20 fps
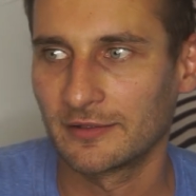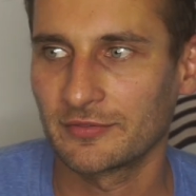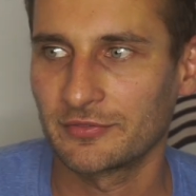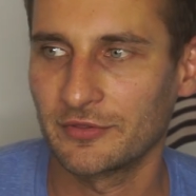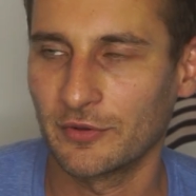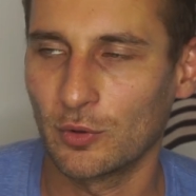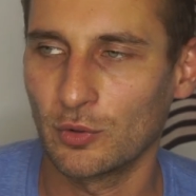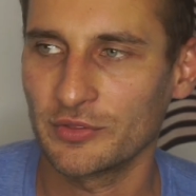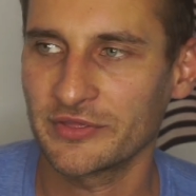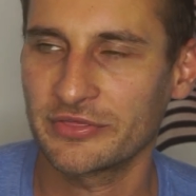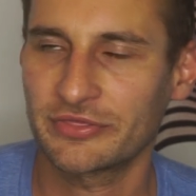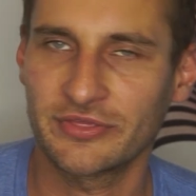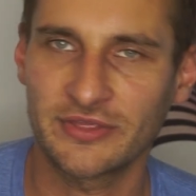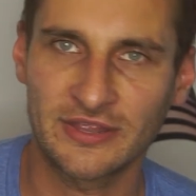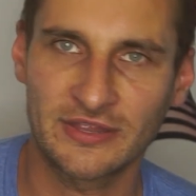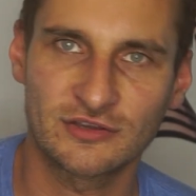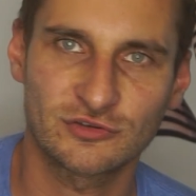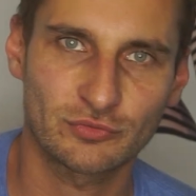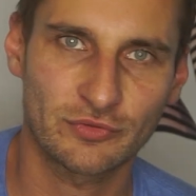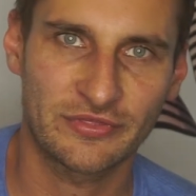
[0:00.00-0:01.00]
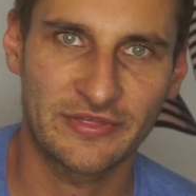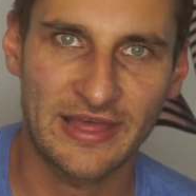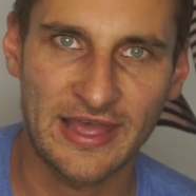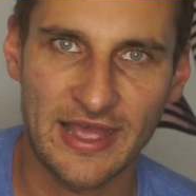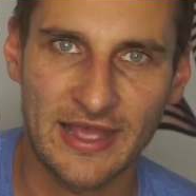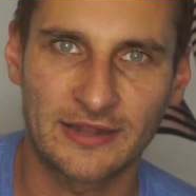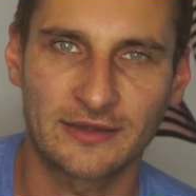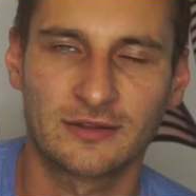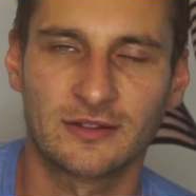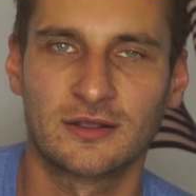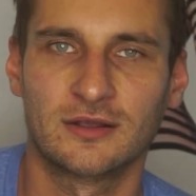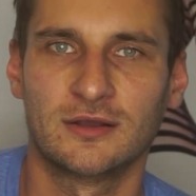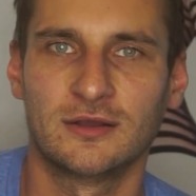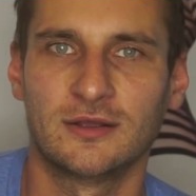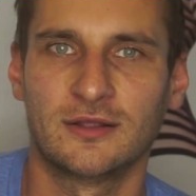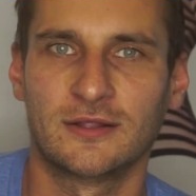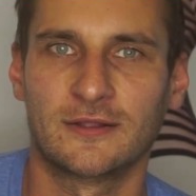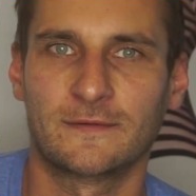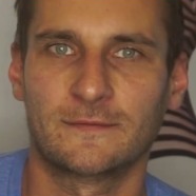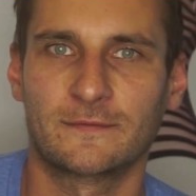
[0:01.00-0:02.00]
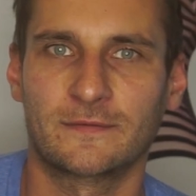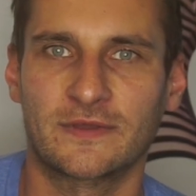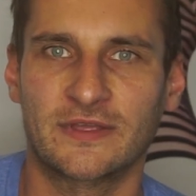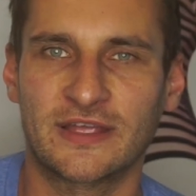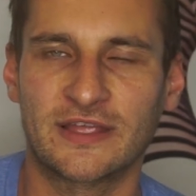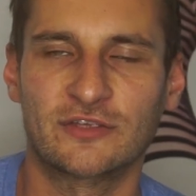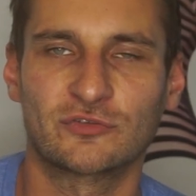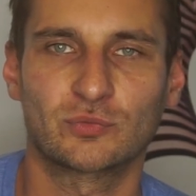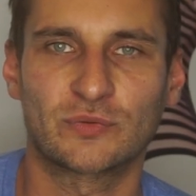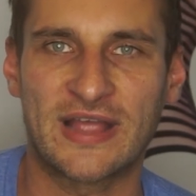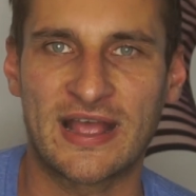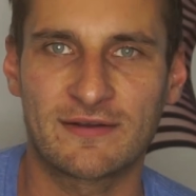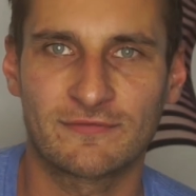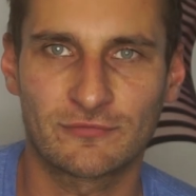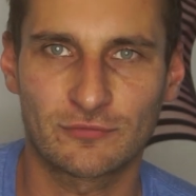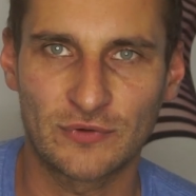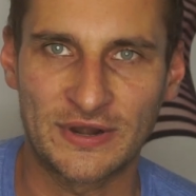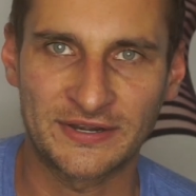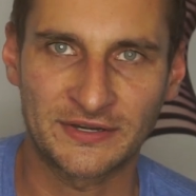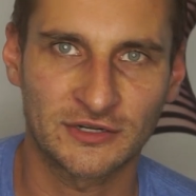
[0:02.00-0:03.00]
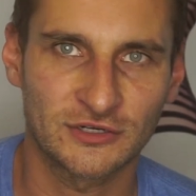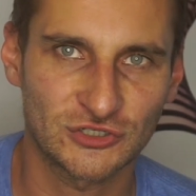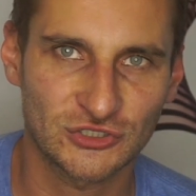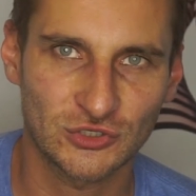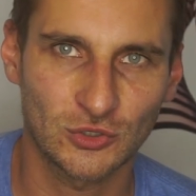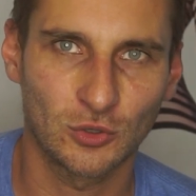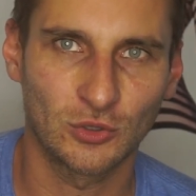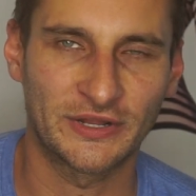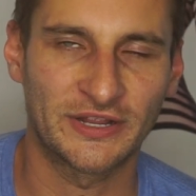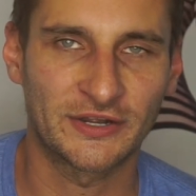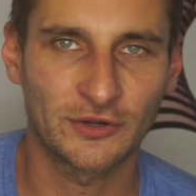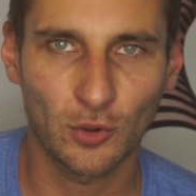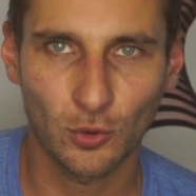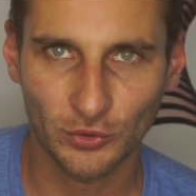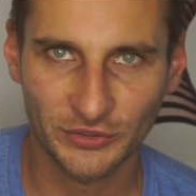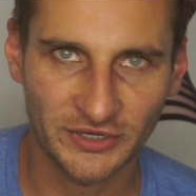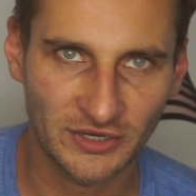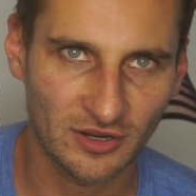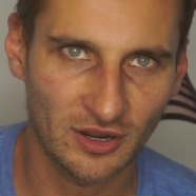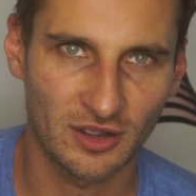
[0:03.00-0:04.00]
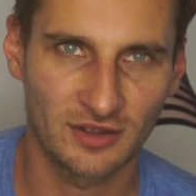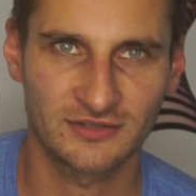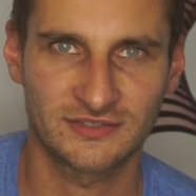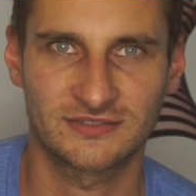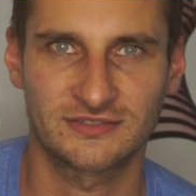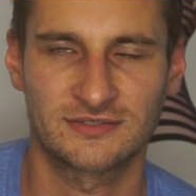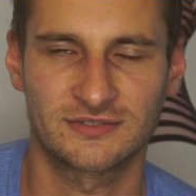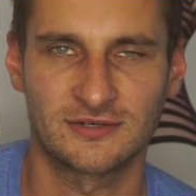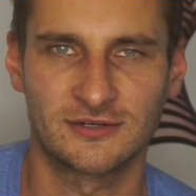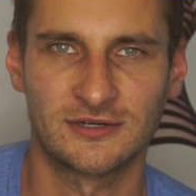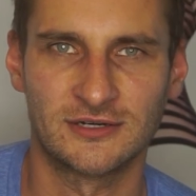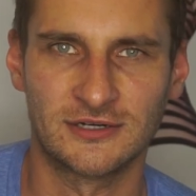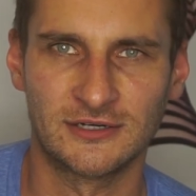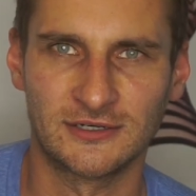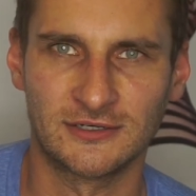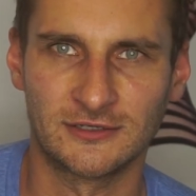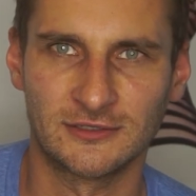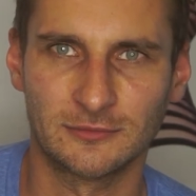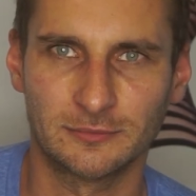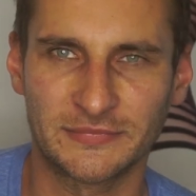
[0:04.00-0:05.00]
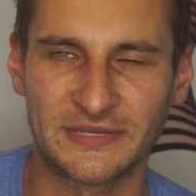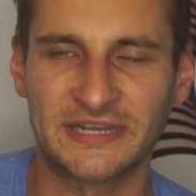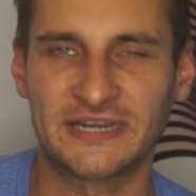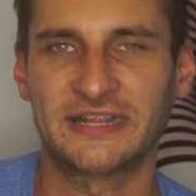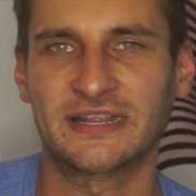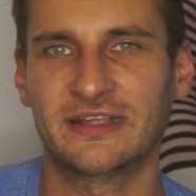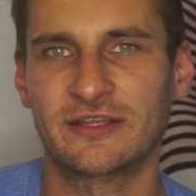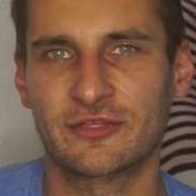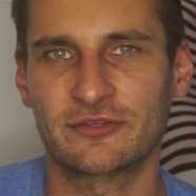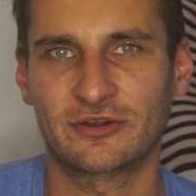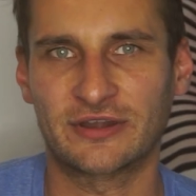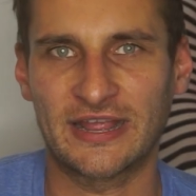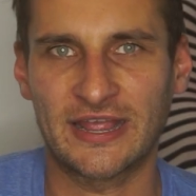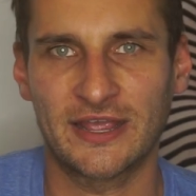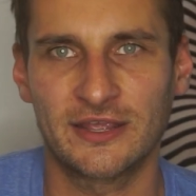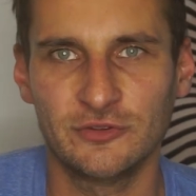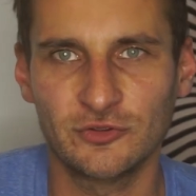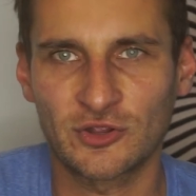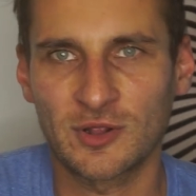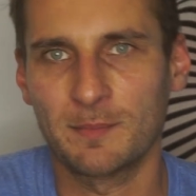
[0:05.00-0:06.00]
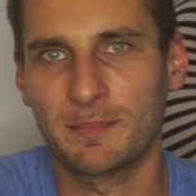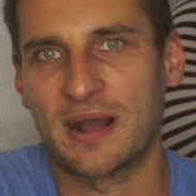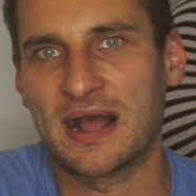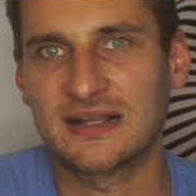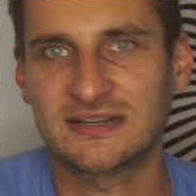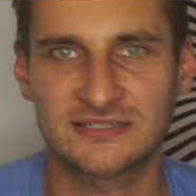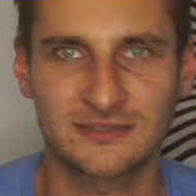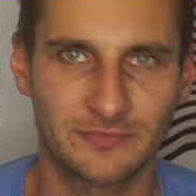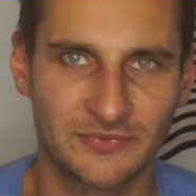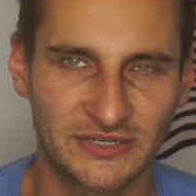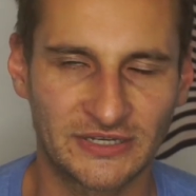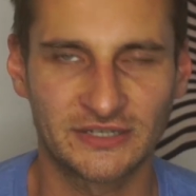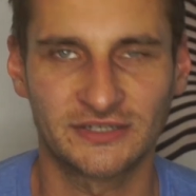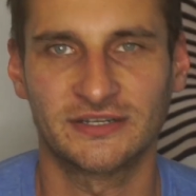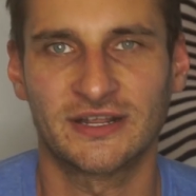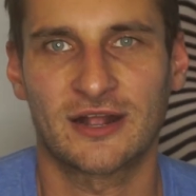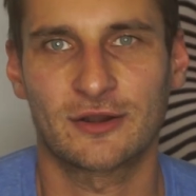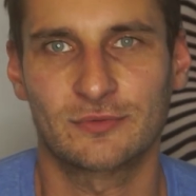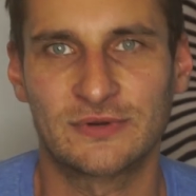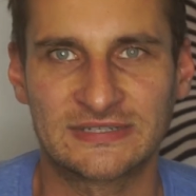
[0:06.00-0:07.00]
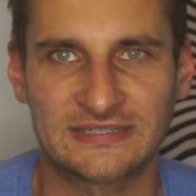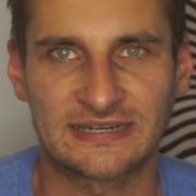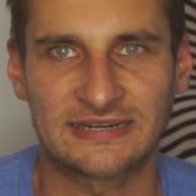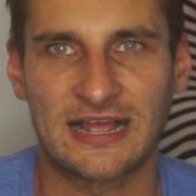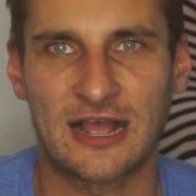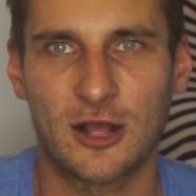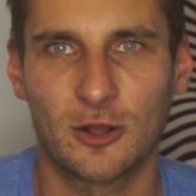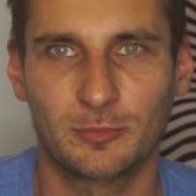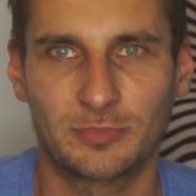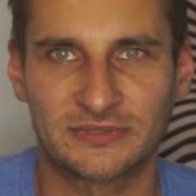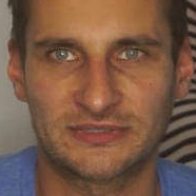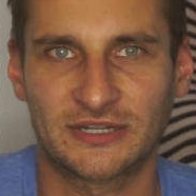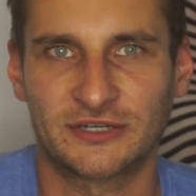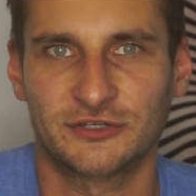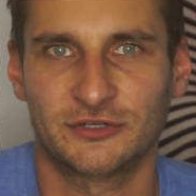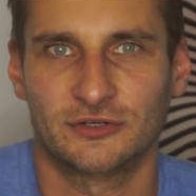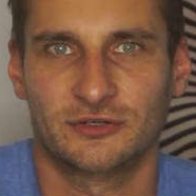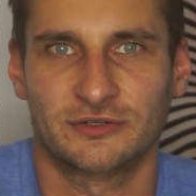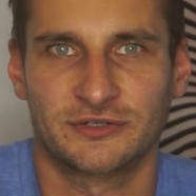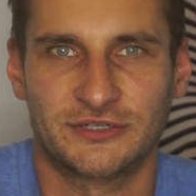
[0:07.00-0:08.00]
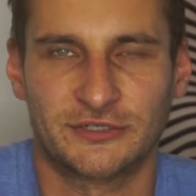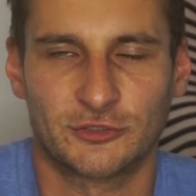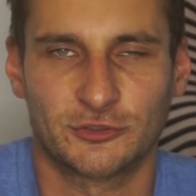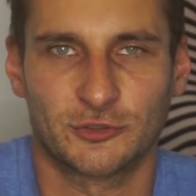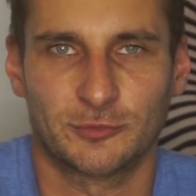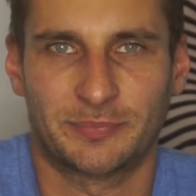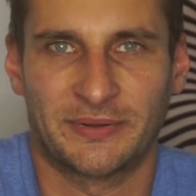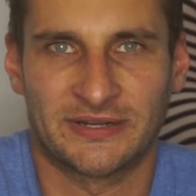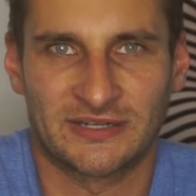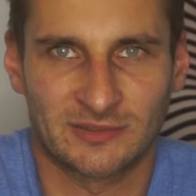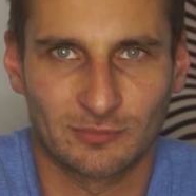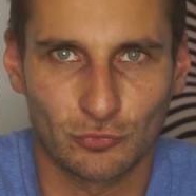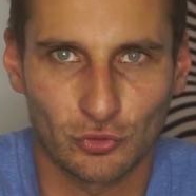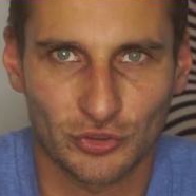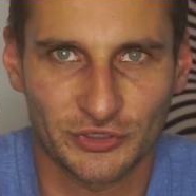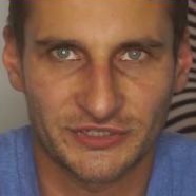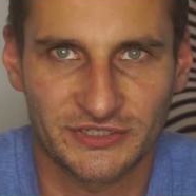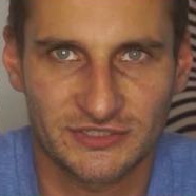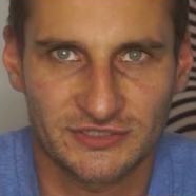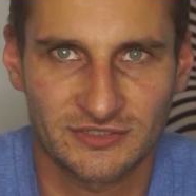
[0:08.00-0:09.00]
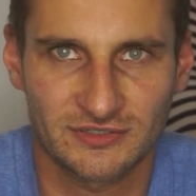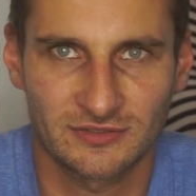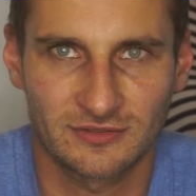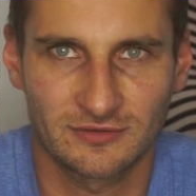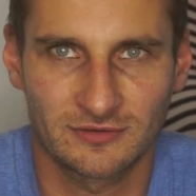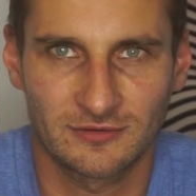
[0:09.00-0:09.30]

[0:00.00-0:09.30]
The only thing is with that is we have rent control and holding costs, meaning either A, you can buy something and not rent it out, but then you're paying the mortgage